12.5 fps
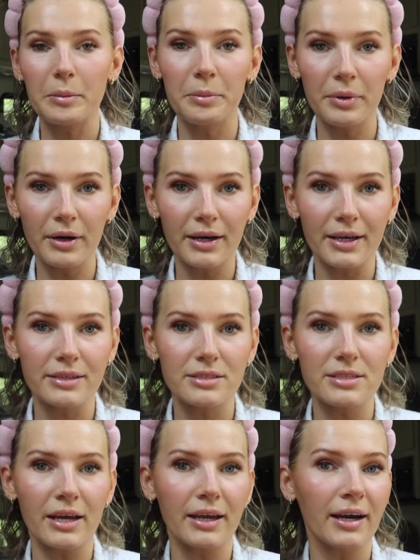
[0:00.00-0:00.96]
but
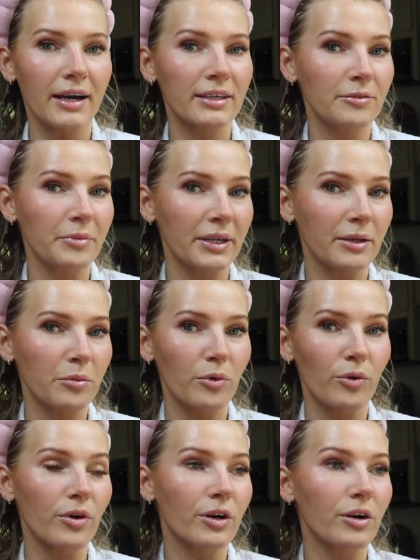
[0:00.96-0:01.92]
I kind of made it
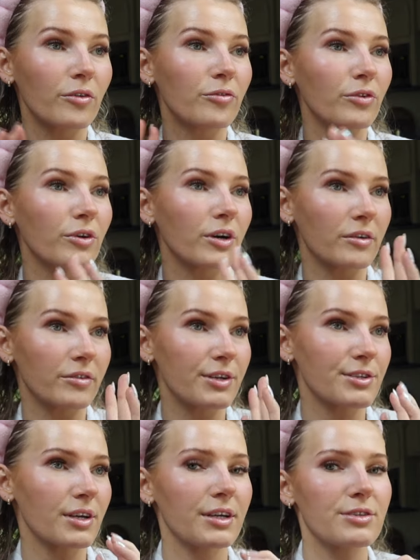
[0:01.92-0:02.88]
more full
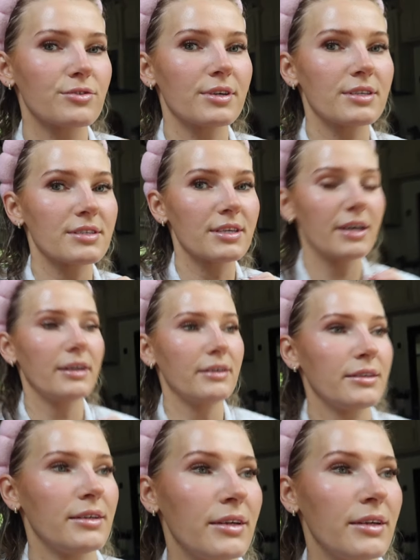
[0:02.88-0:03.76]
coverage, I guess you can say.